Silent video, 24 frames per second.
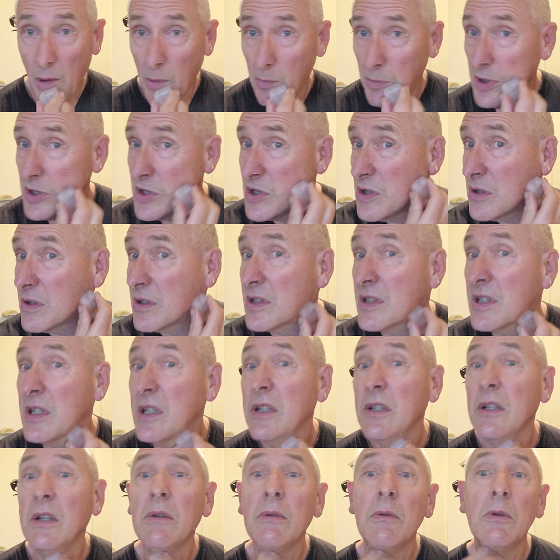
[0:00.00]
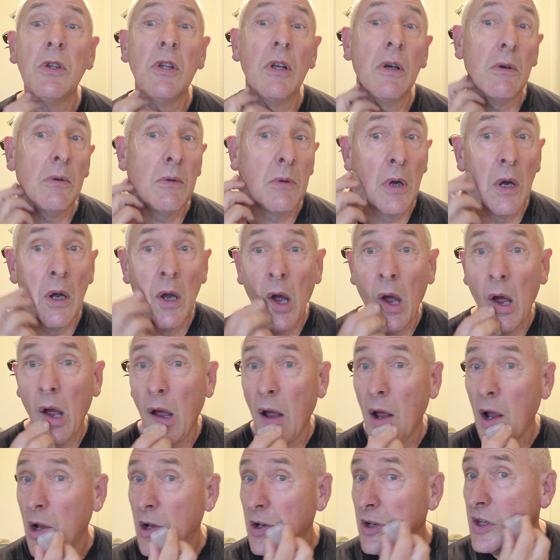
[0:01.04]
But as you can see, no
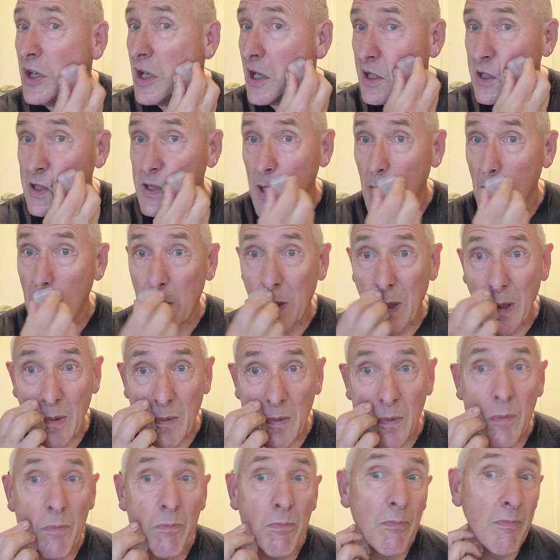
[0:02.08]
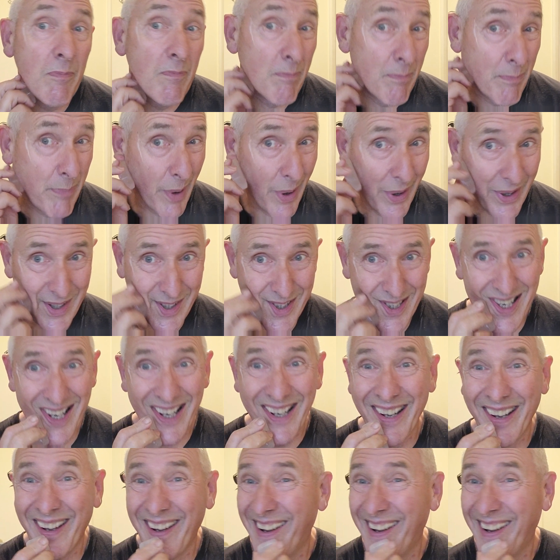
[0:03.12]
nicks, no bites,